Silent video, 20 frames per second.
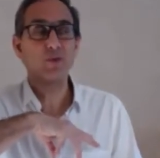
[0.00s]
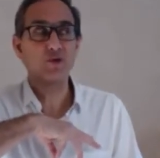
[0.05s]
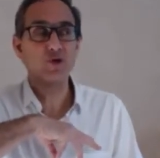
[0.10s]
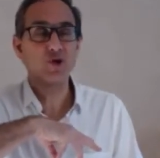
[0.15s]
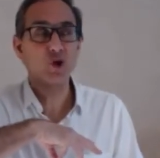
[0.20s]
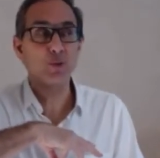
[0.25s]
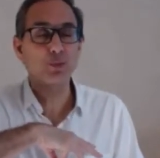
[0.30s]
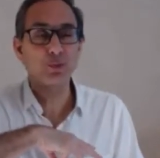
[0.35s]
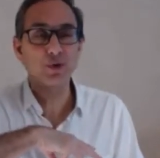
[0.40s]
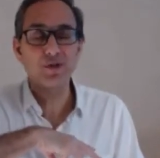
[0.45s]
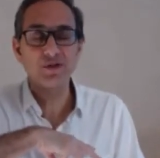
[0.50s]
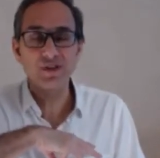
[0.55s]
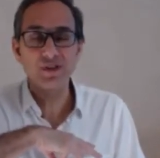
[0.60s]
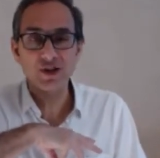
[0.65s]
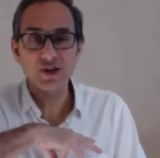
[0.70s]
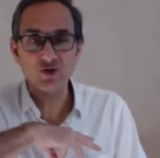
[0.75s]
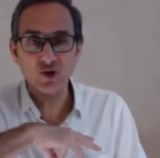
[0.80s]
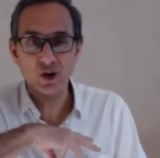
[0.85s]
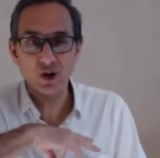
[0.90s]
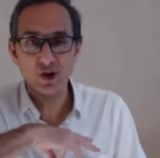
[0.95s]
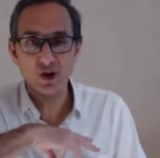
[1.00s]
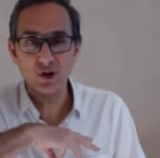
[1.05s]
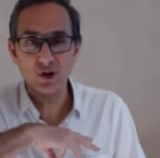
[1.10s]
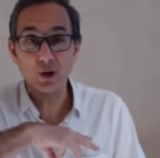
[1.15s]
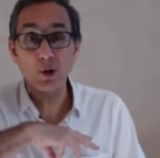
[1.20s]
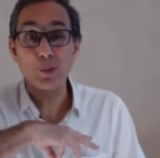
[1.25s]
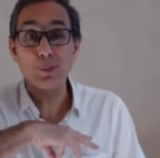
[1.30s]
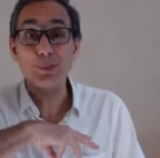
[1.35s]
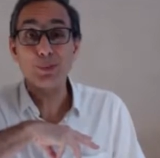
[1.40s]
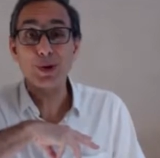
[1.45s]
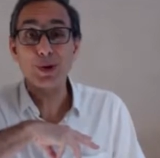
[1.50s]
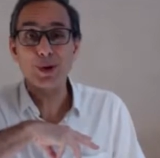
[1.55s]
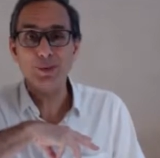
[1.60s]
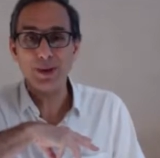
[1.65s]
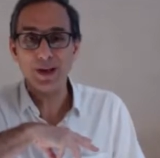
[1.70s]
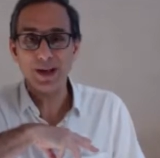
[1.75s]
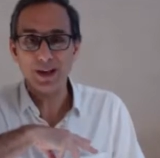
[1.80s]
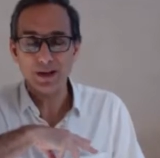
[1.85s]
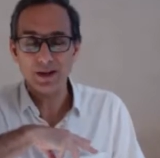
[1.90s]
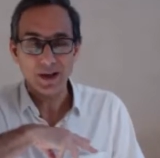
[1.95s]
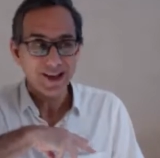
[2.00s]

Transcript: supraventricular prebeat.